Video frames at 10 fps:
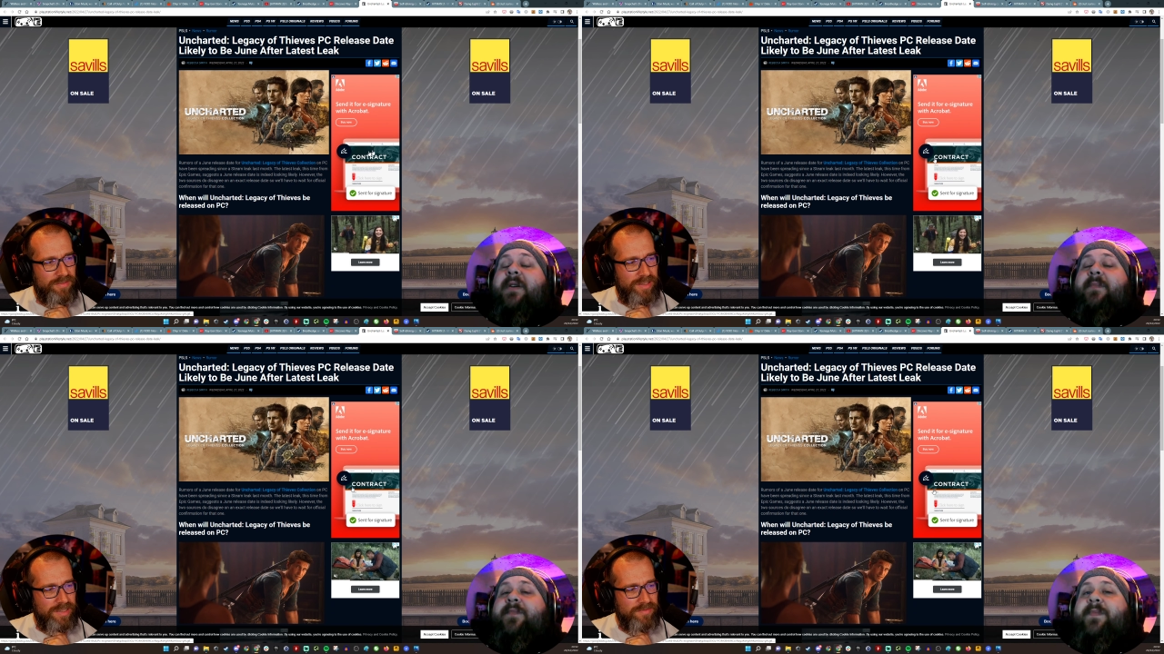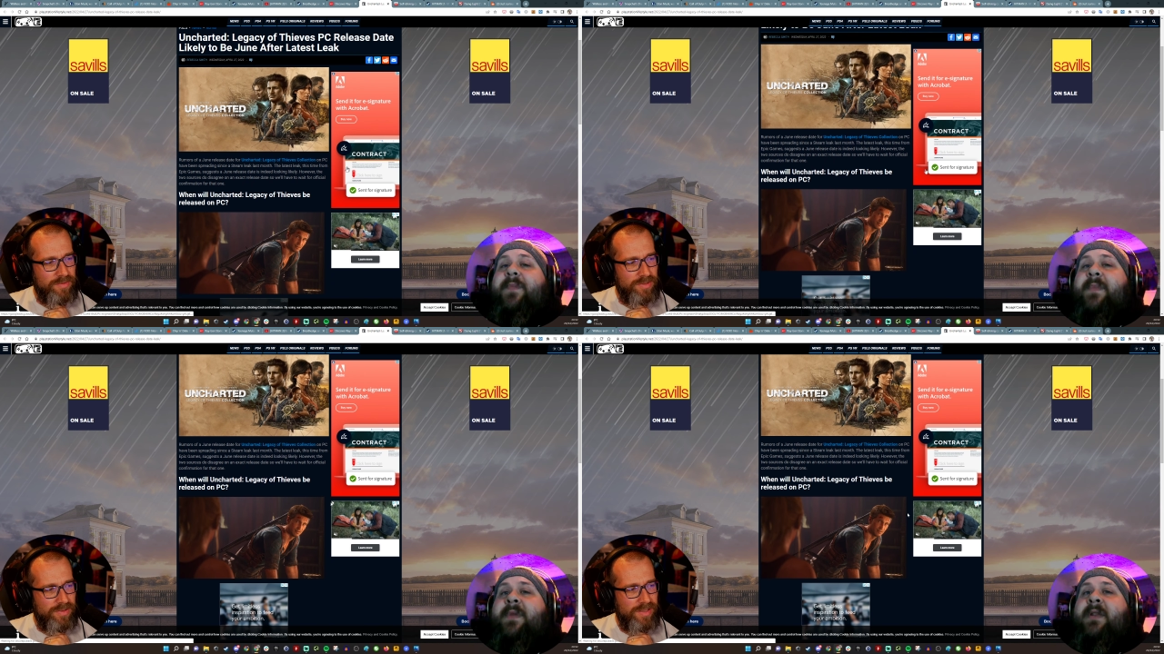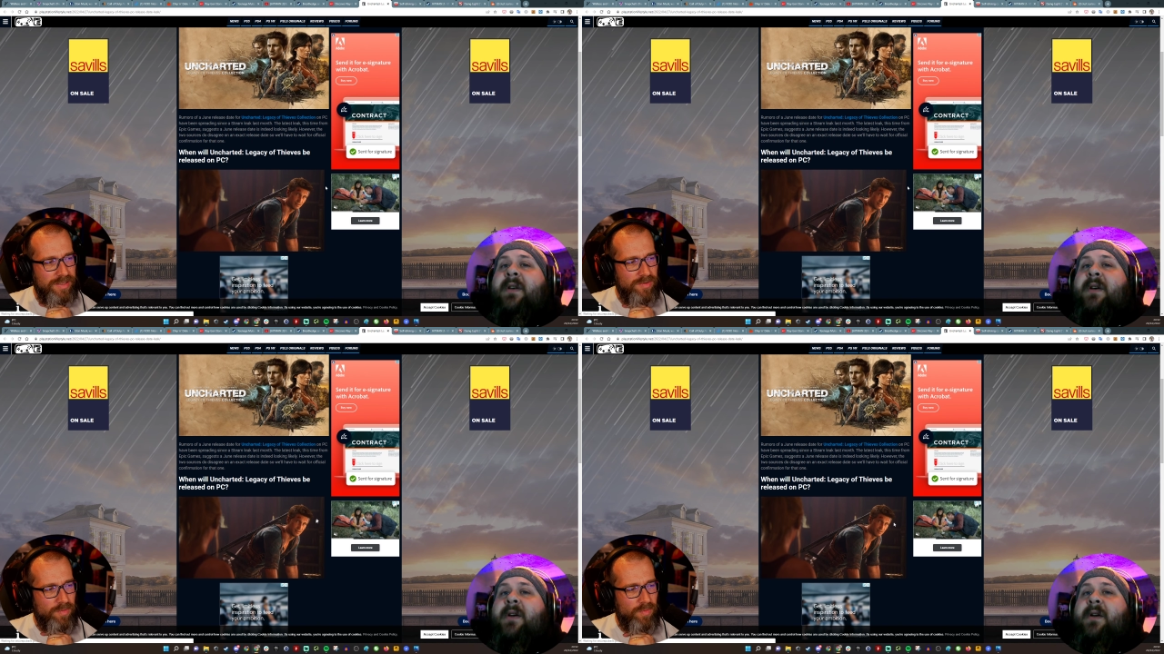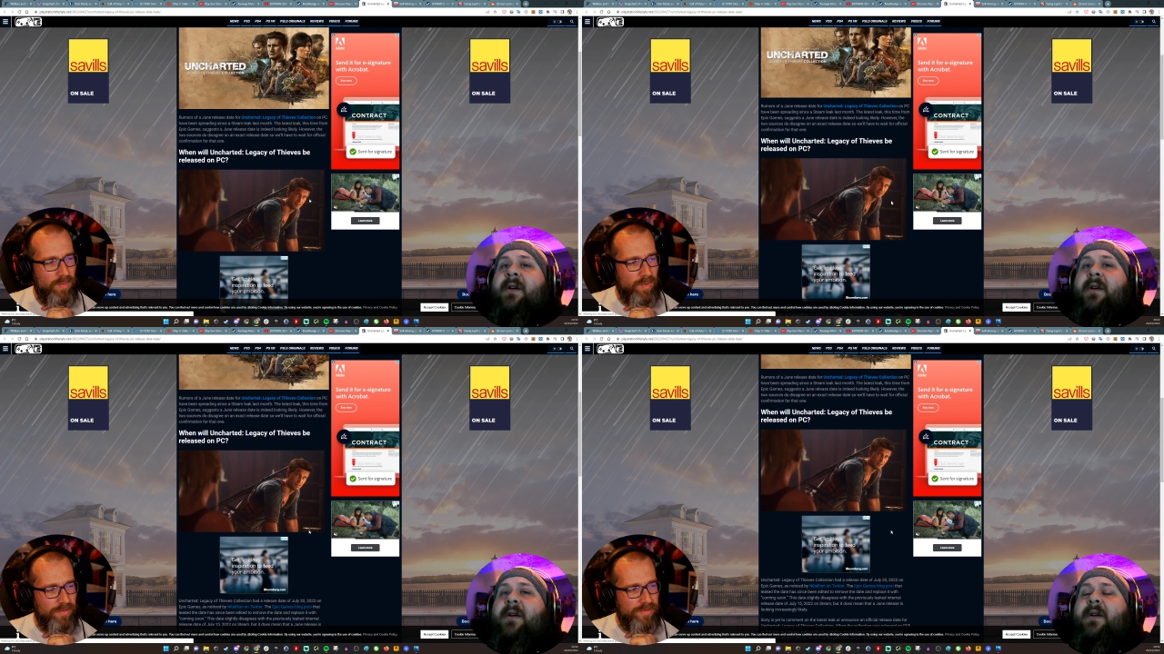Speaker 1: Thieves, which I think is
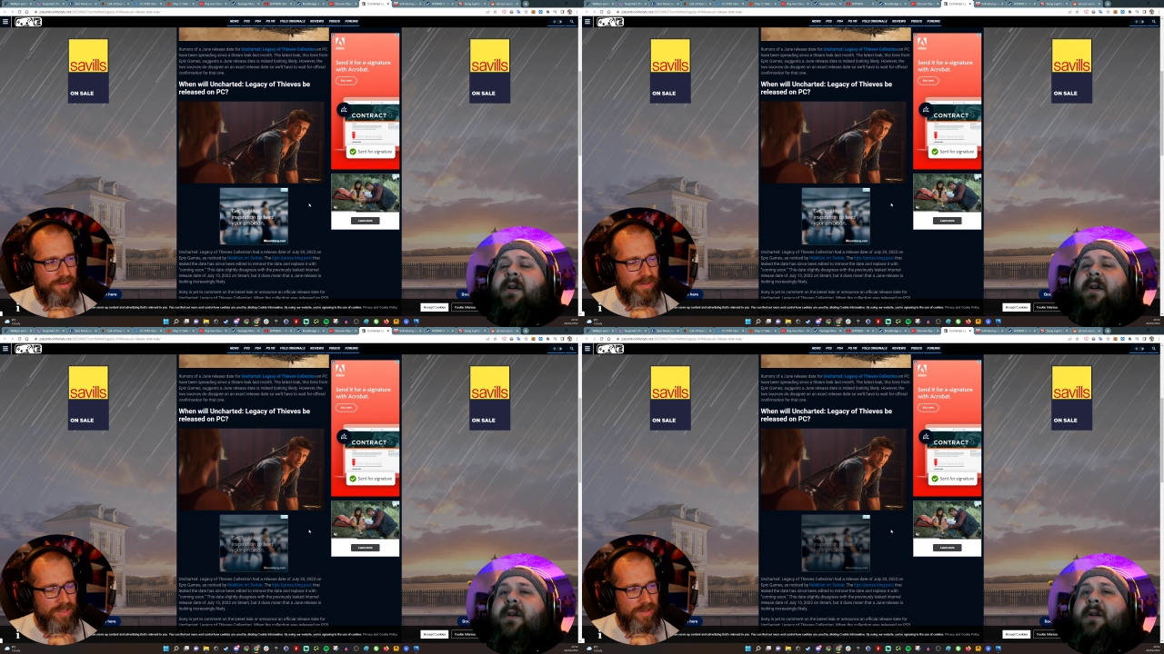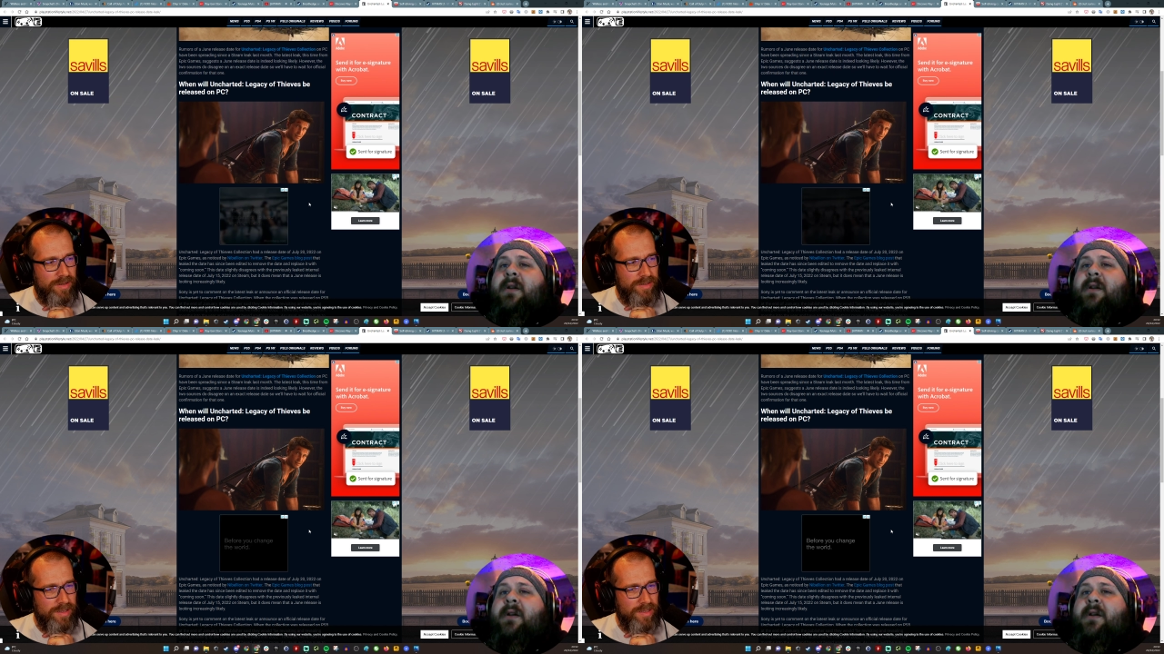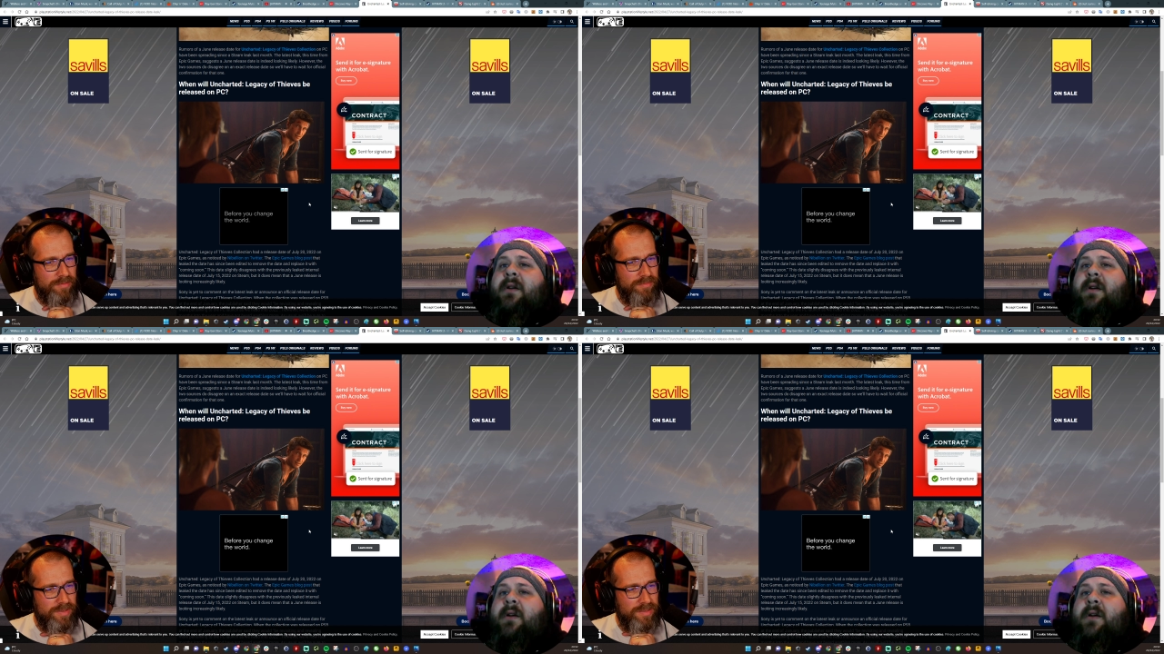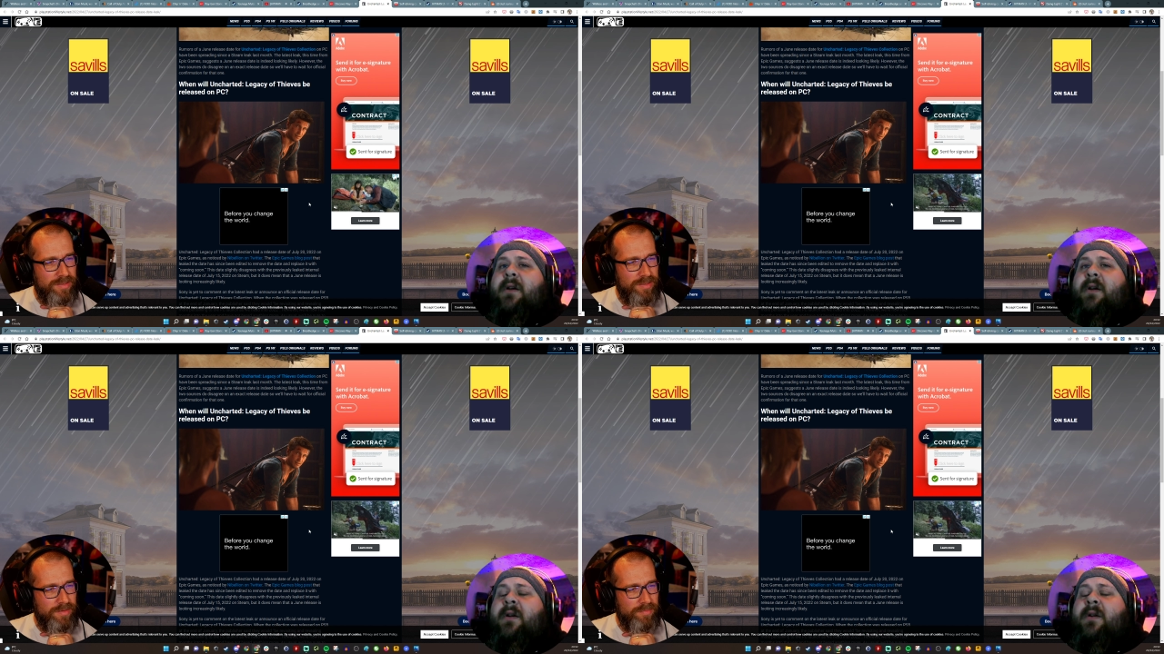all of the Uncharted
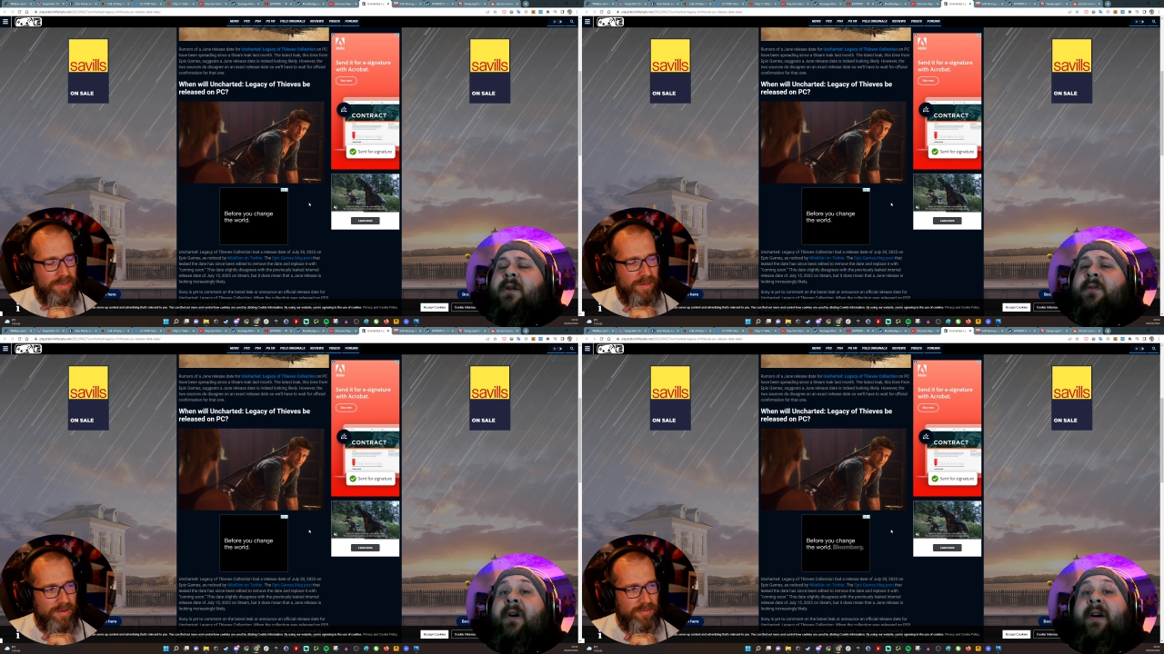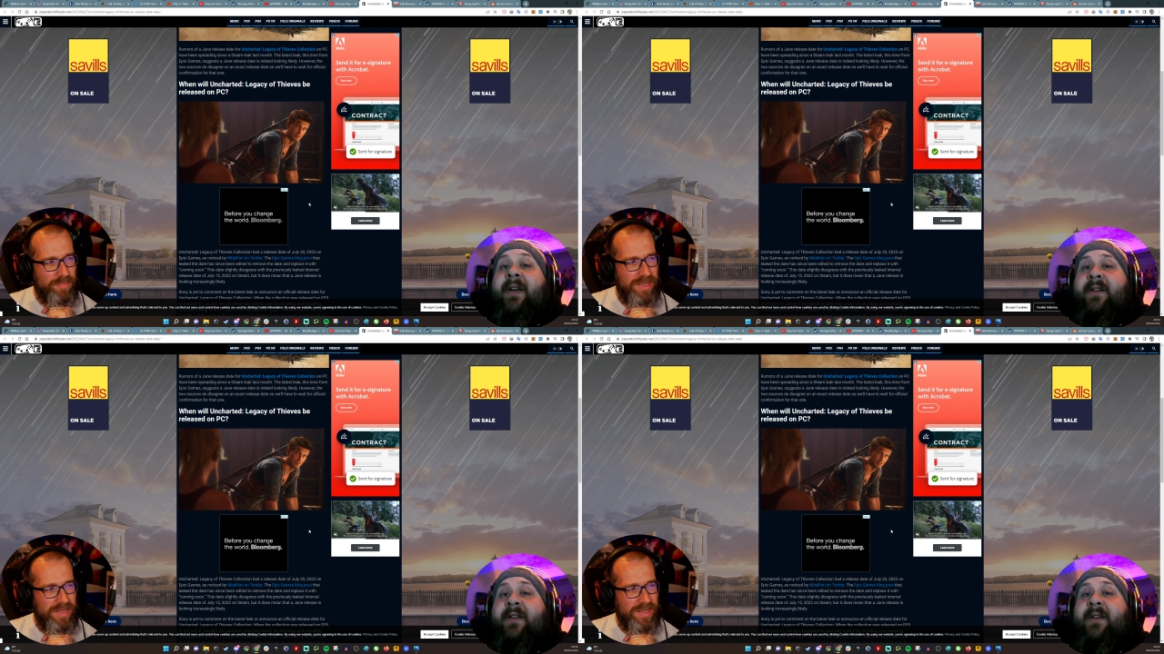games, but on right.